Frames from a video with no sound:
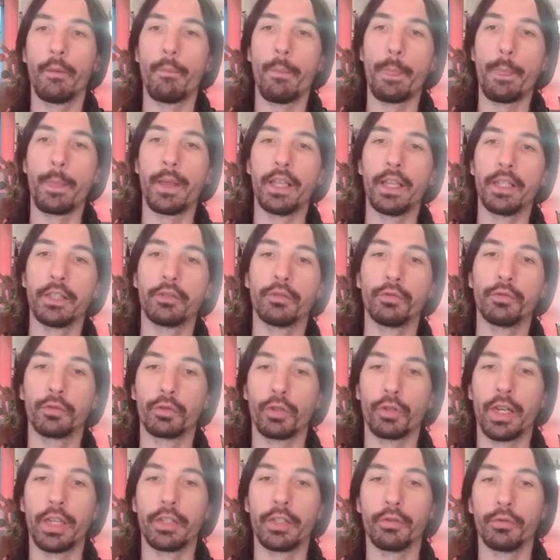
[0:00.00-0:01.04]
and to
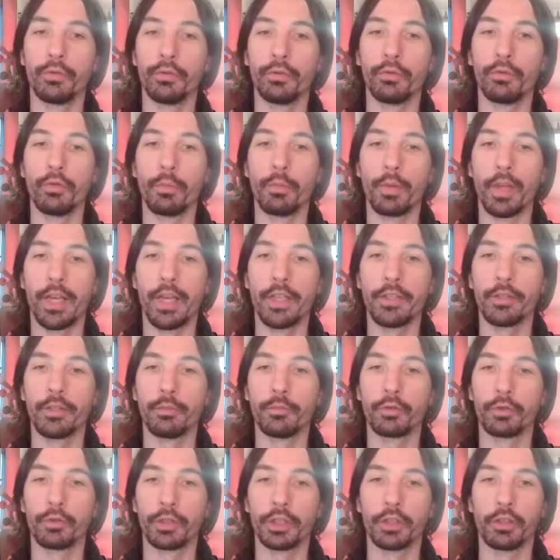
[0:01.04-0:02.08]
try to apply some
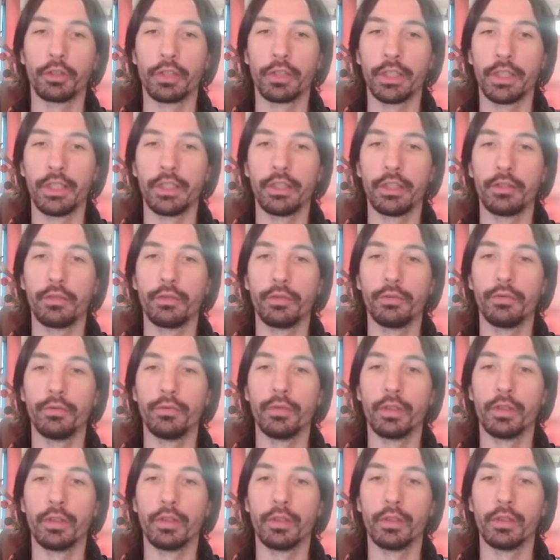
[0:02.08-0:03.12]
thresholding
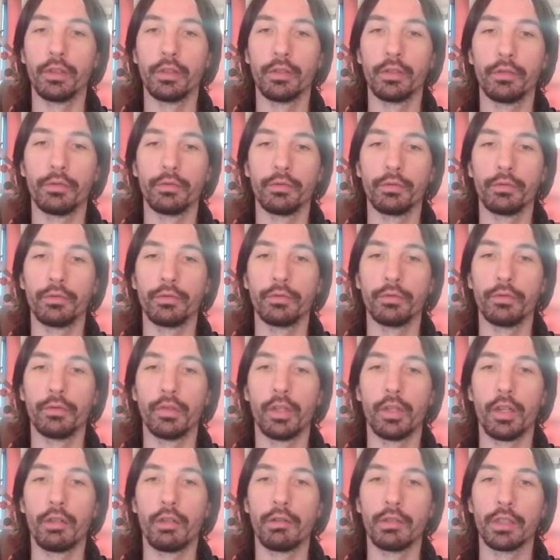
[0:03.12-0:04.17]
to
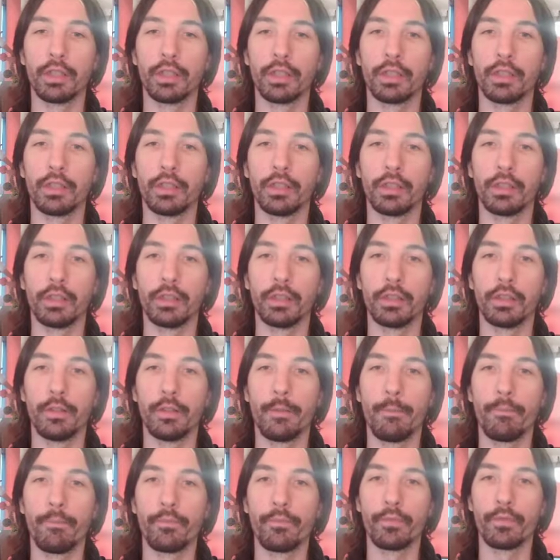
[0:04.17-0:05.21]
our
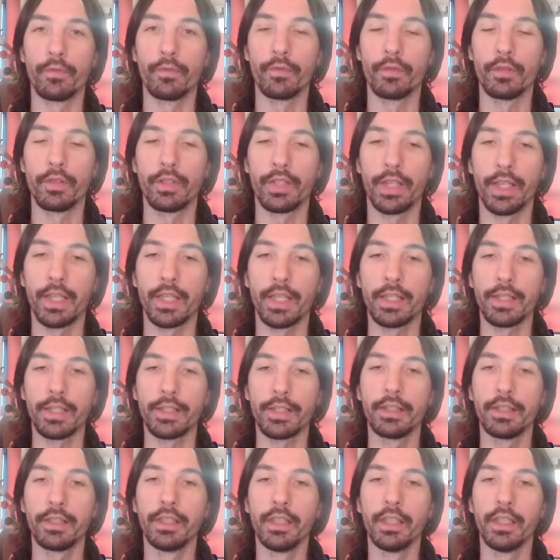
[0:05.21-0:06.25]
cells,
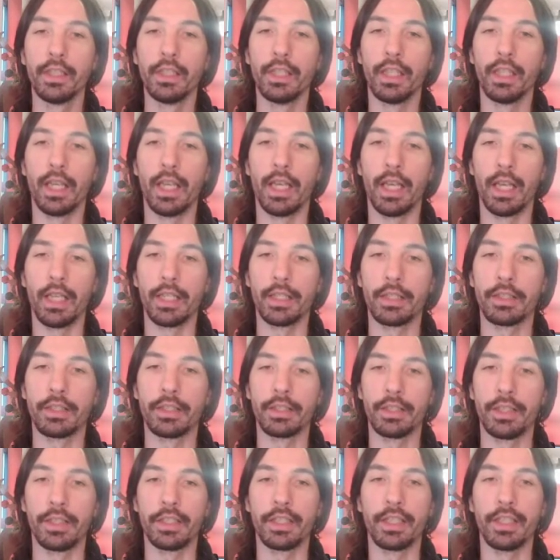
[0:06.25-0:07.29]
and
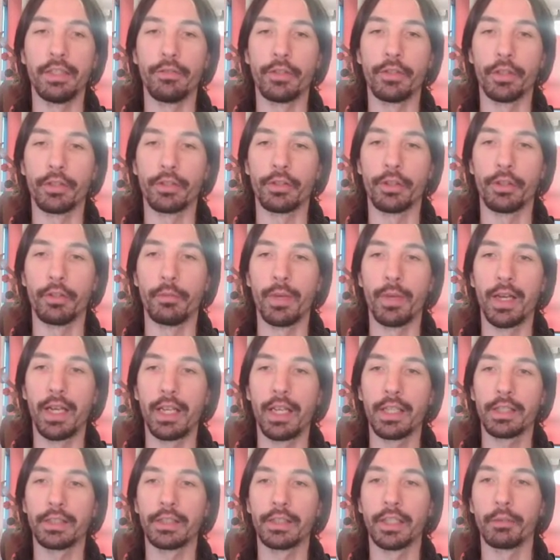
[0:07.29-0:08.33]
this gives us a
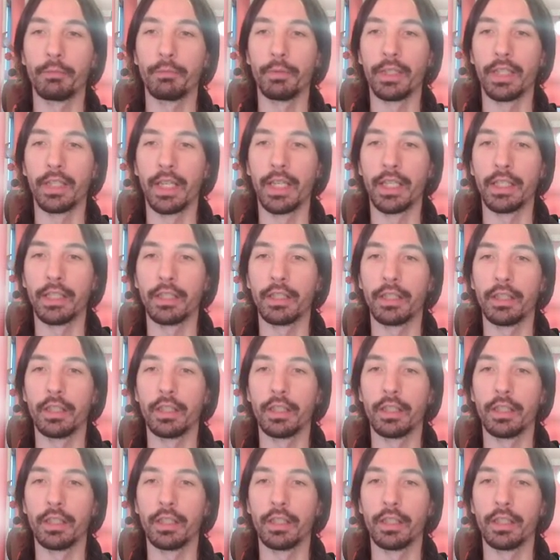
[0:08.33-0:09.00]
mask that we can